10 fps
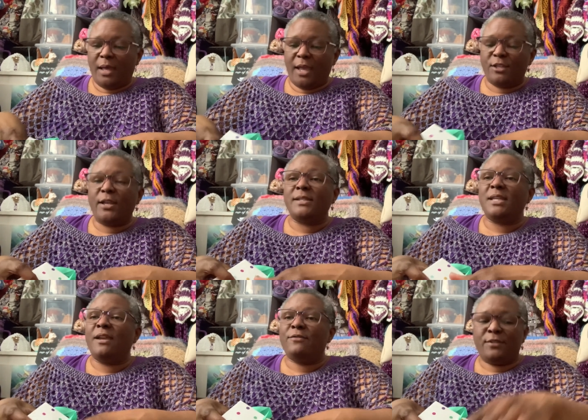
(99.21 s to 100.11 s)
and she has
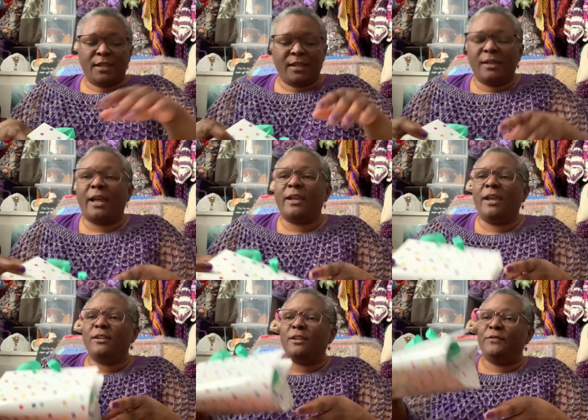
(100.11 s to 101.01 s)
everything like
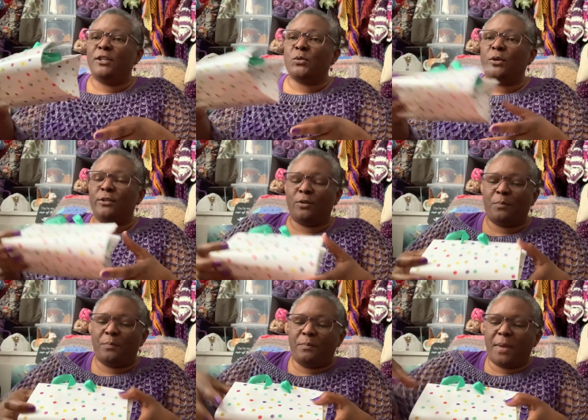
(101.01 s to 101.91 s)
individual little
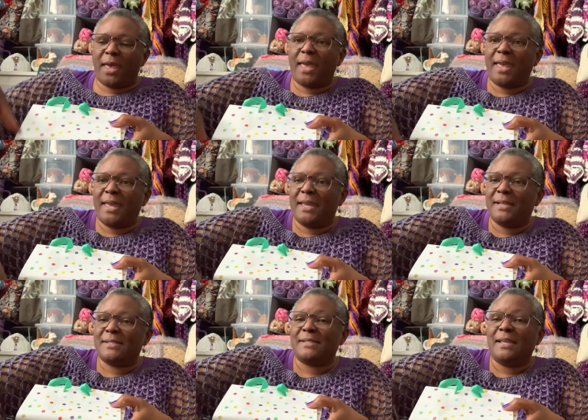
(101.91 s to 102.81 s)

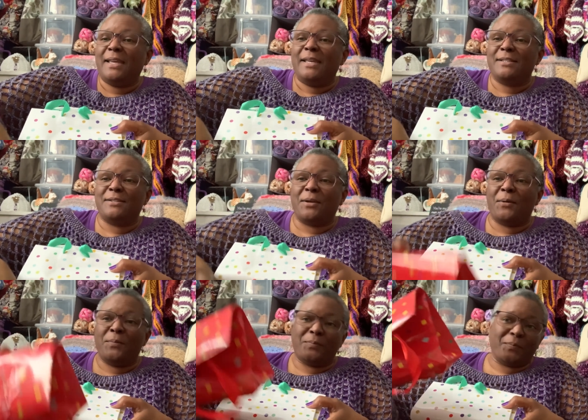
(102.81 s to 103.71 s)
bags. So